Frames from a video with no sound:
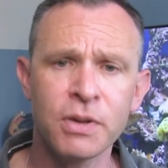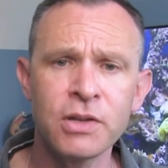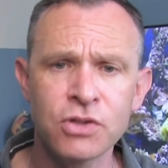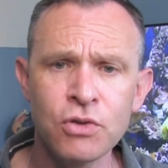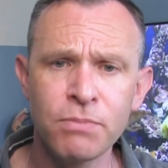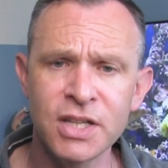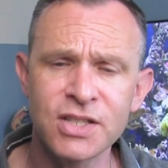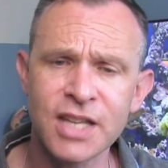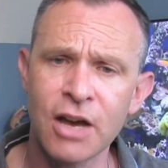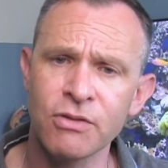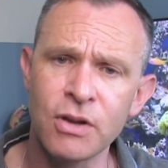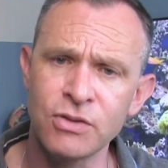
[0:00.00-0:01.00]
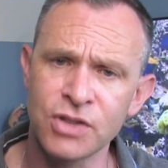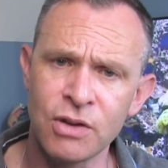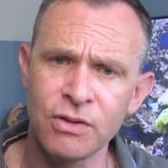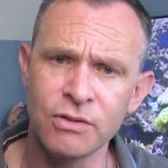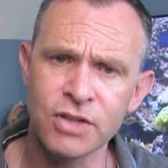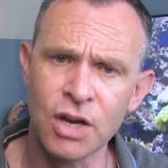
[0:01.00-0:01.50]
please
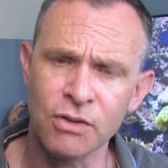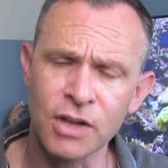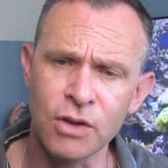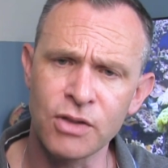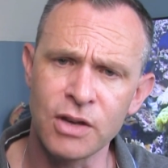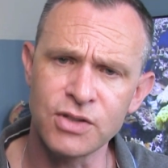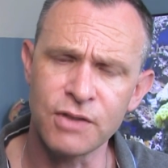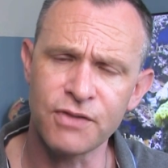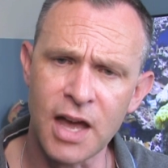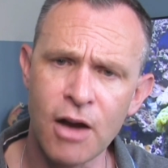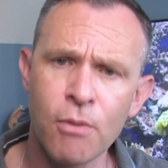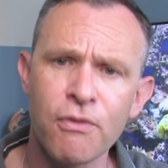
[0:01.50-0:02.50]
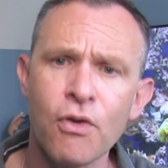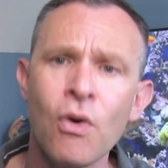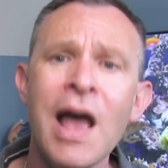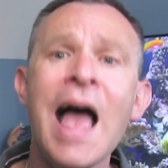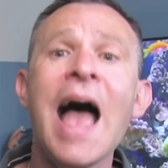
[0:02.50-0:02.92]
download those if they're helpful.